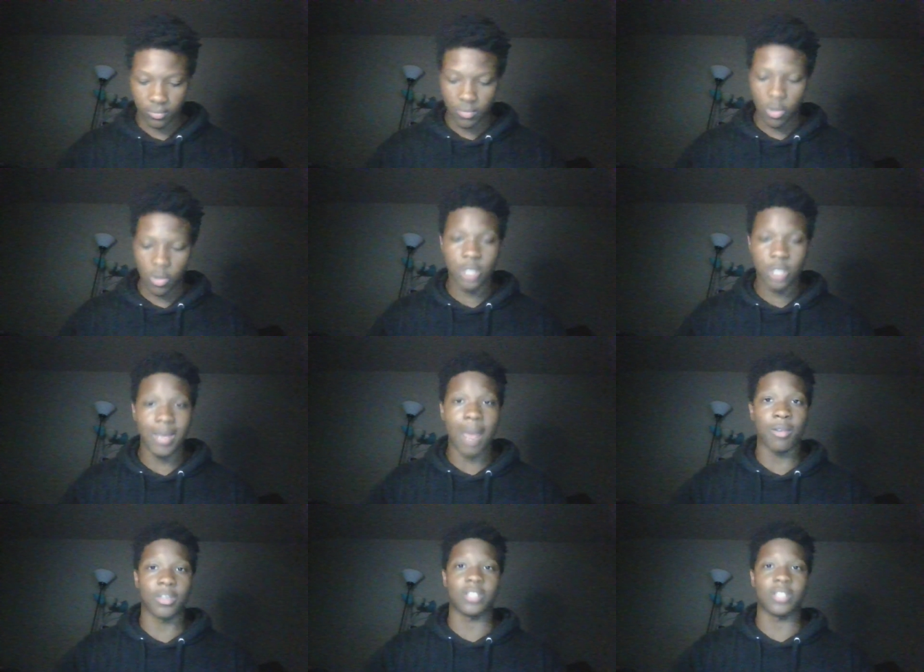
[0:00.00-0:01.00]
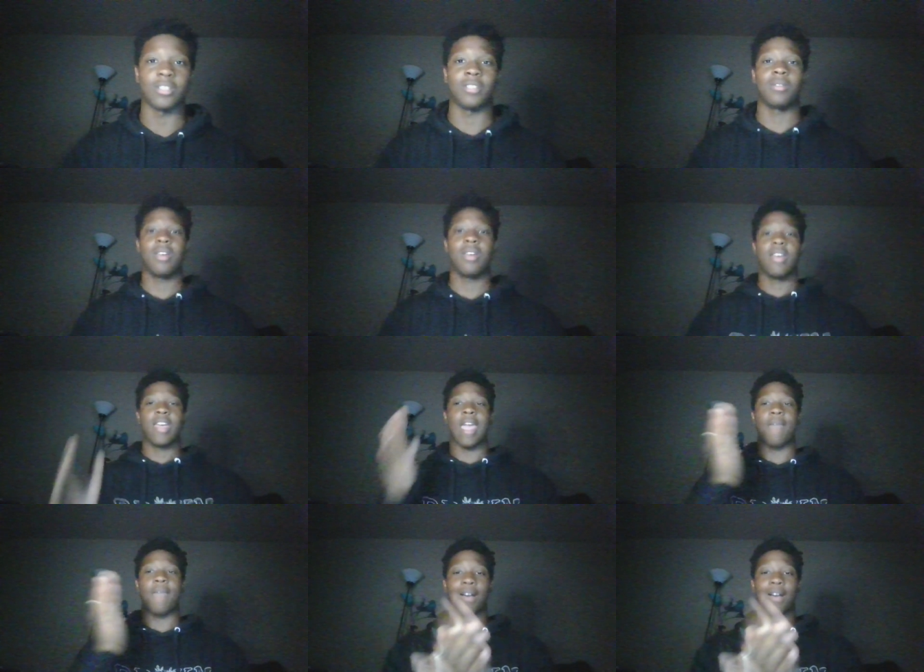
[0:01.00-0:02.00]
what has been happening recently.
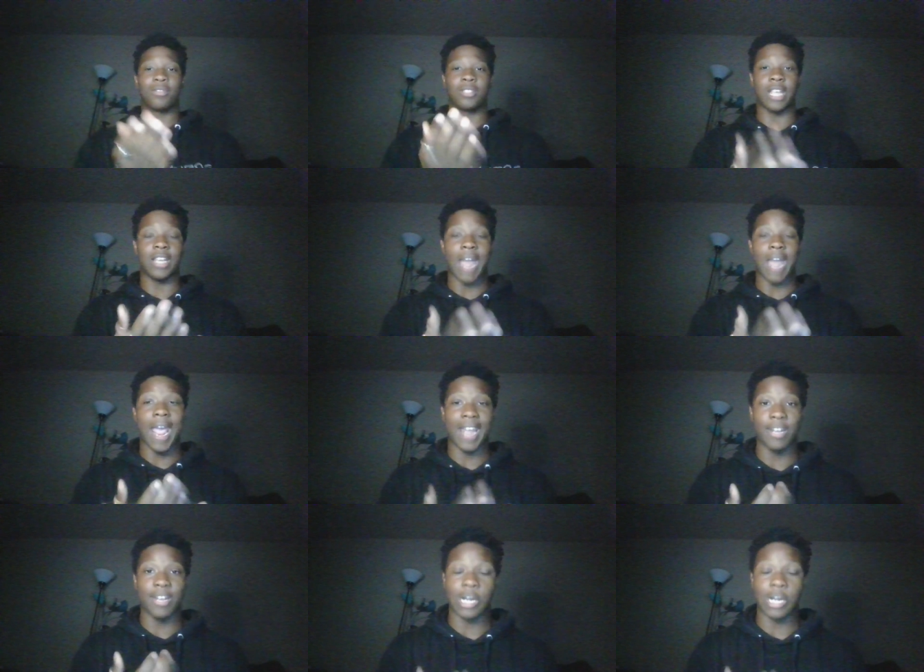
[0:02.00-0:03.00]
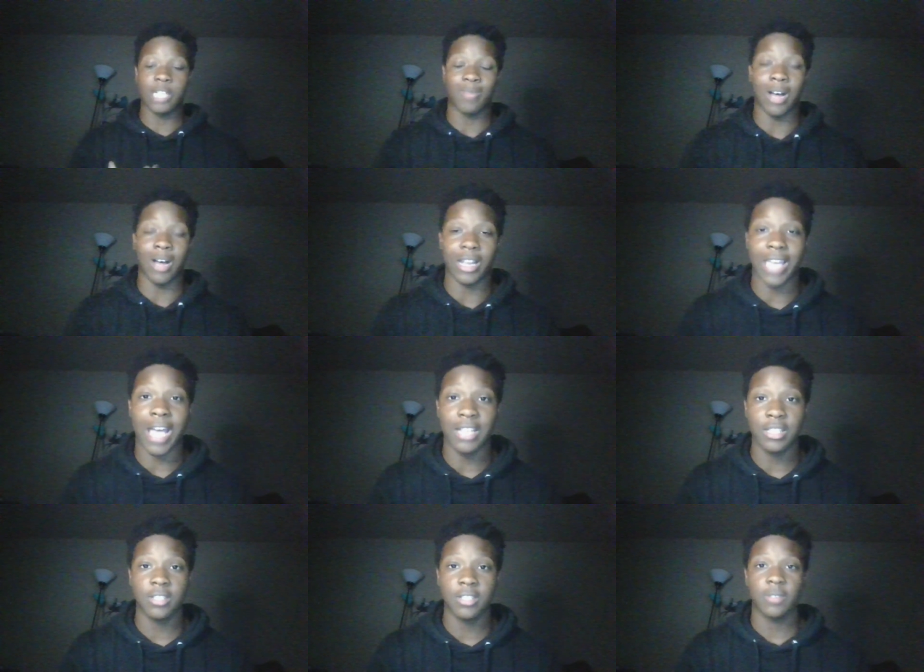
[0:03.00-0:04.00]
If y'all have seen that Aiden Ross
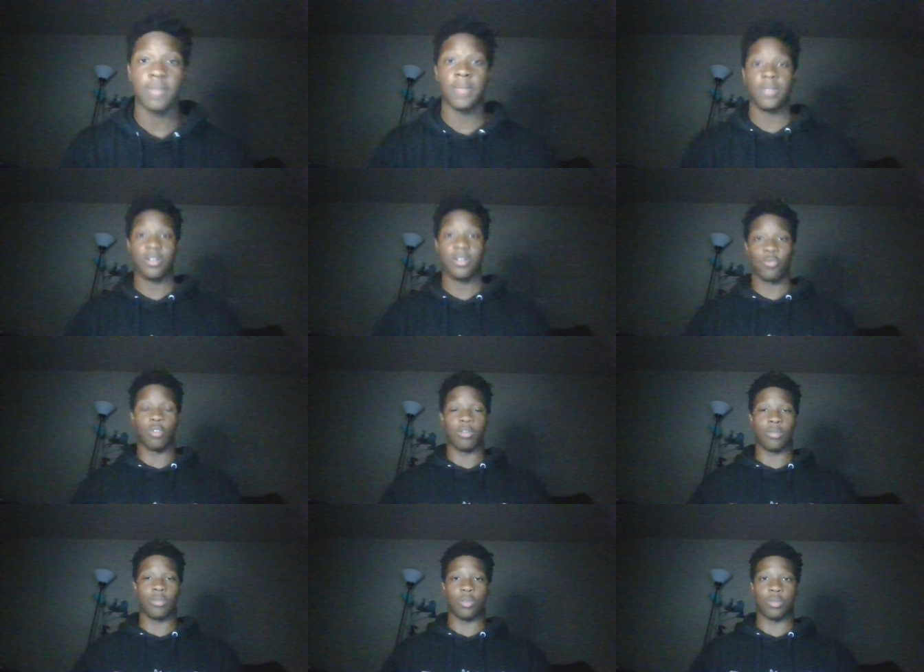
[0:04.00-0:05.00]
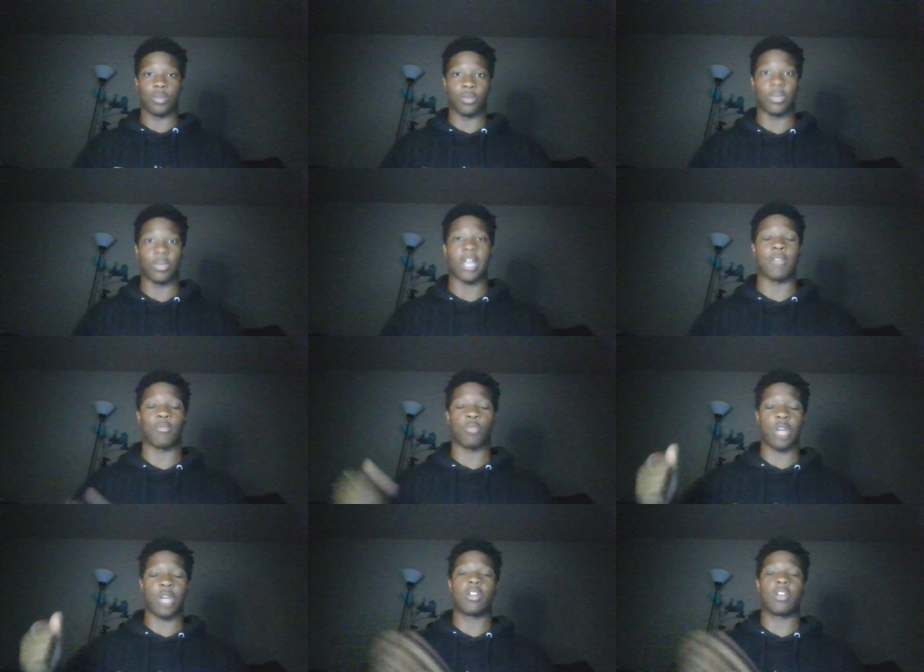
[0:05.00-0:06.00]
podcast, well, well, well, well Aiden,
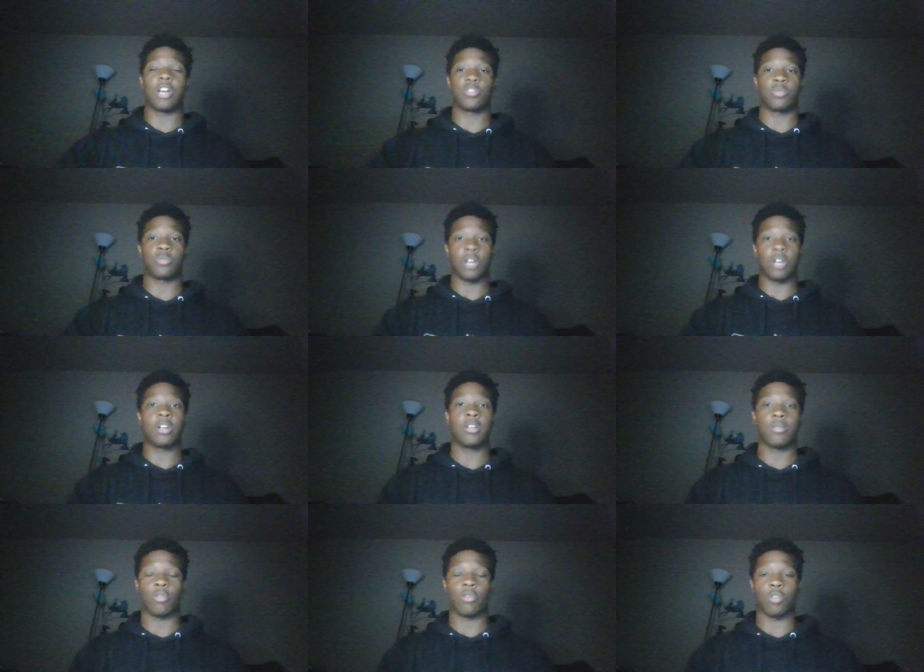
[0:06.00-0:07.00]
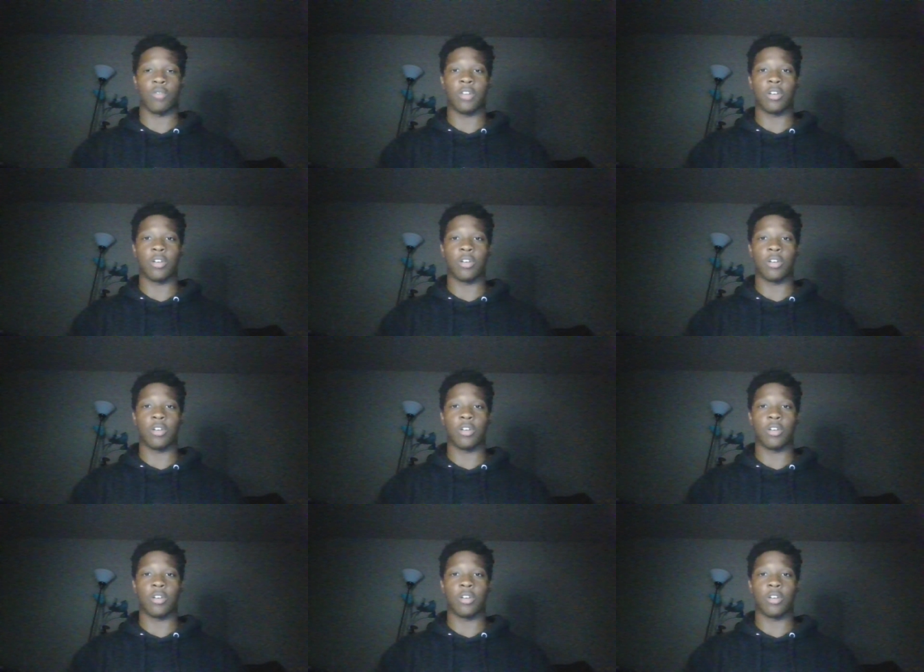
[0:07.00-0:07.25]
well, Aiden Ross was on it, or a video